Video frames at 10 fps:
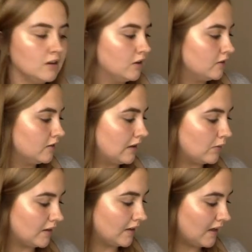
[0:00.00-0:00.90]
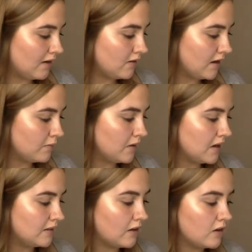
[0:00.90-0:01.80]
So now we can count how many
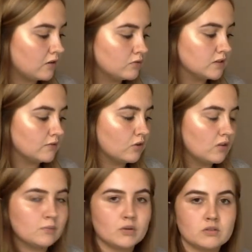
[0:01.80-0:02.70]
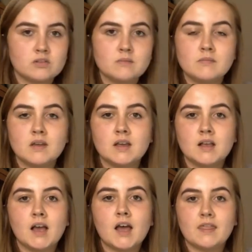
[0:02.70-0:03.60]
circles I've got at the bottom,
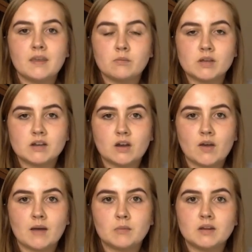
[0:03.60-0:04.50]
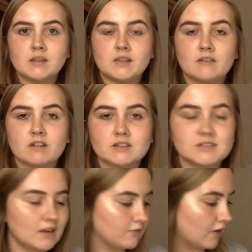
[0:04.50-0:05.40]
and then we know how many there are together.